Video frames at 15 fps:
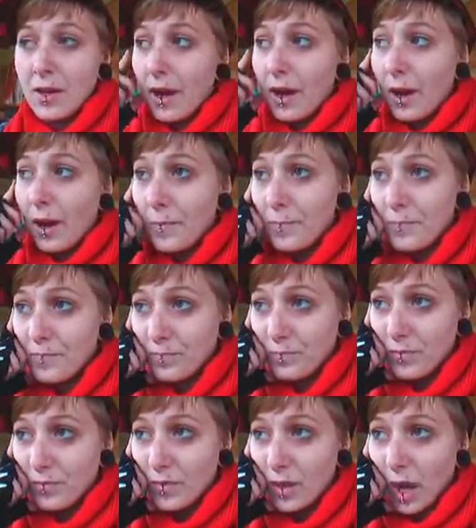Um,
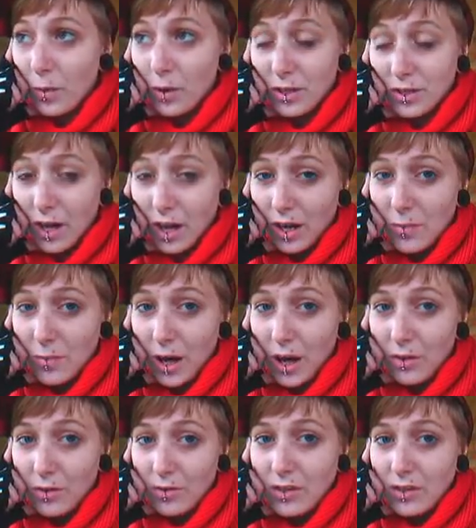I want to talk
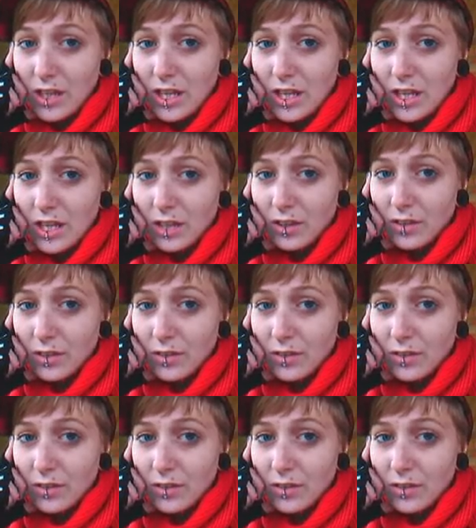about the